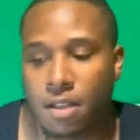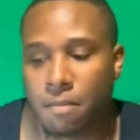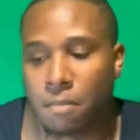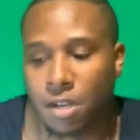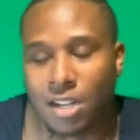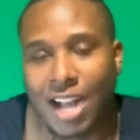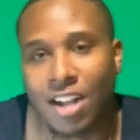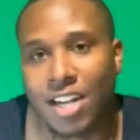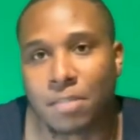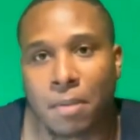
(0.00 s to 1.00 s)
But look how it
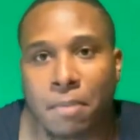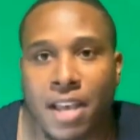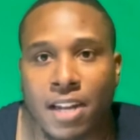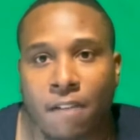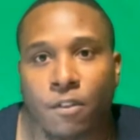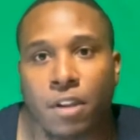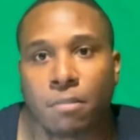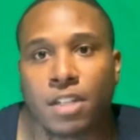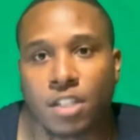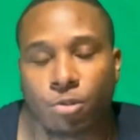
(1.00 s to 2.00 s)
has been panning out for him in
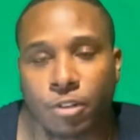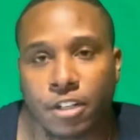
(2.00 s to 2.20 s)
his career.